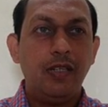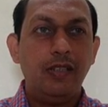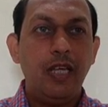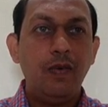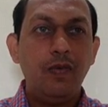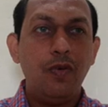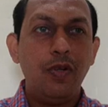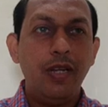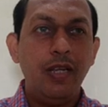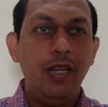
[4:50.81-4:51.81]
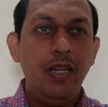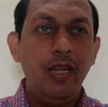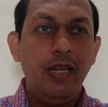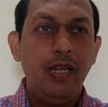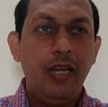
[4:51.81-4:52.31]
Therefore,
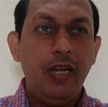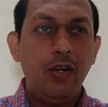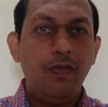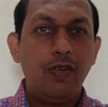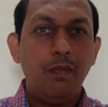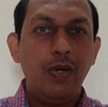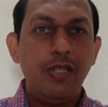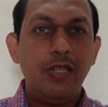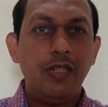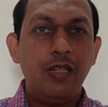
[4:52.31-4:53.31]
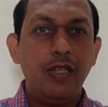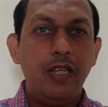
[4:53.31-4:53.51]
heat of combustion